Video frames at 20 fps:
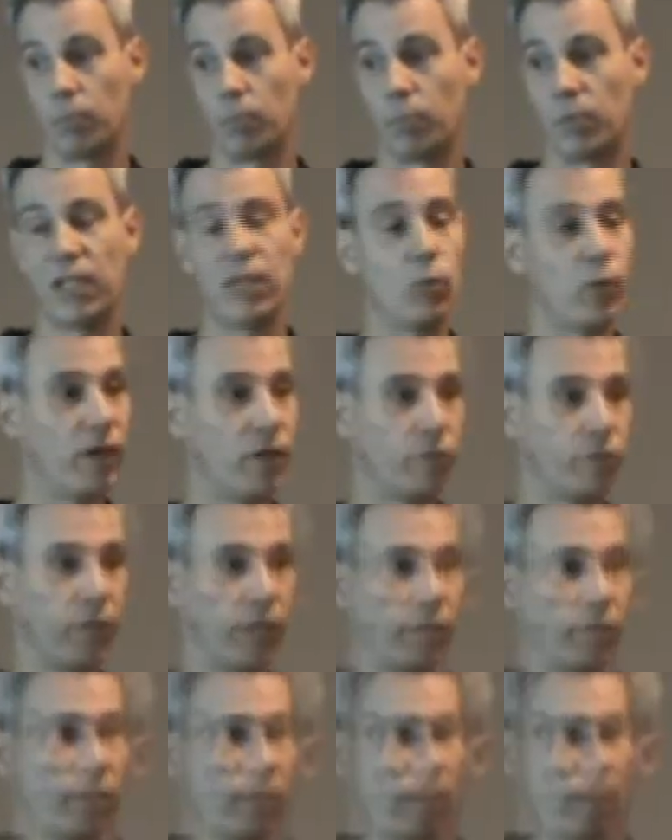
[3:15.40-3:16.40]
Be aware of
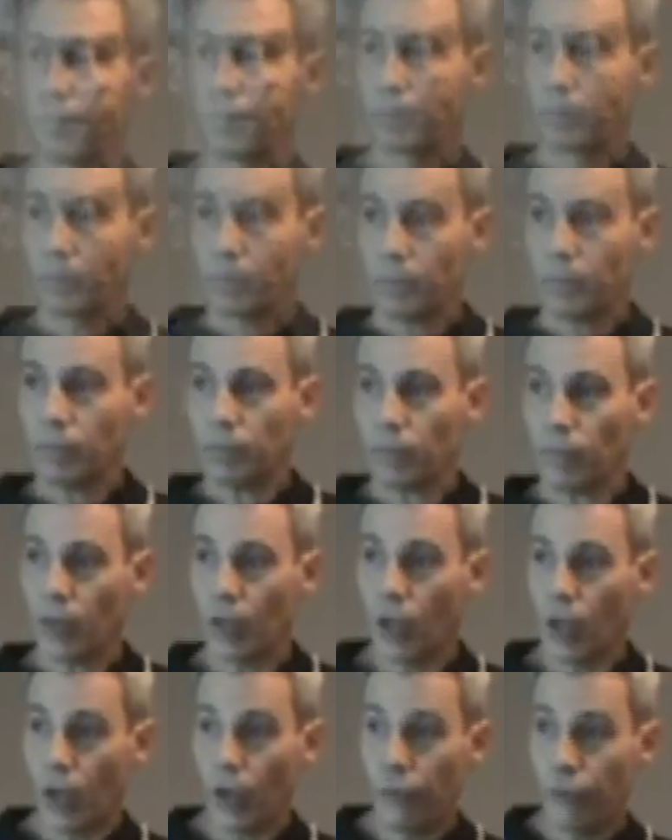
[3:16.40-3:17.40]
that.
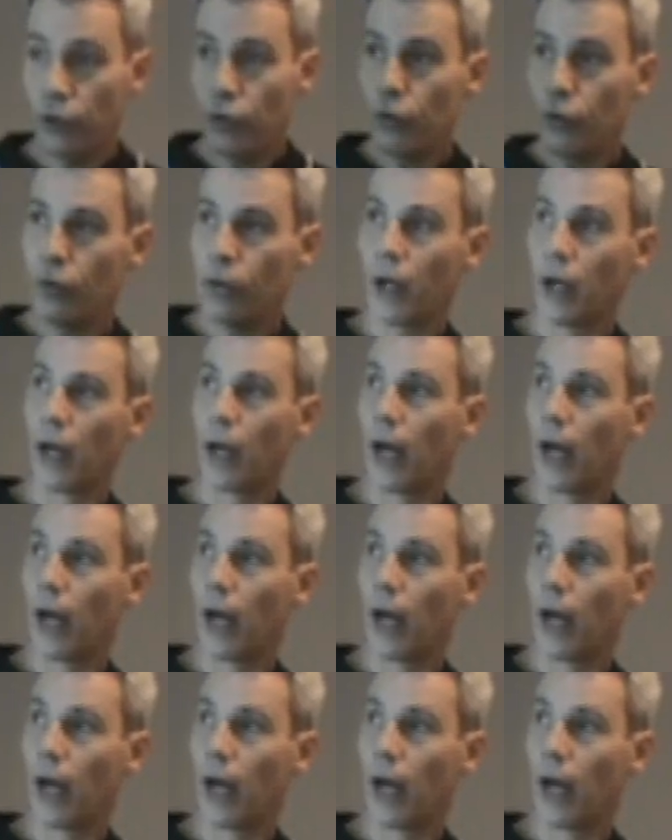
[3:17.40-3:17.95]
A few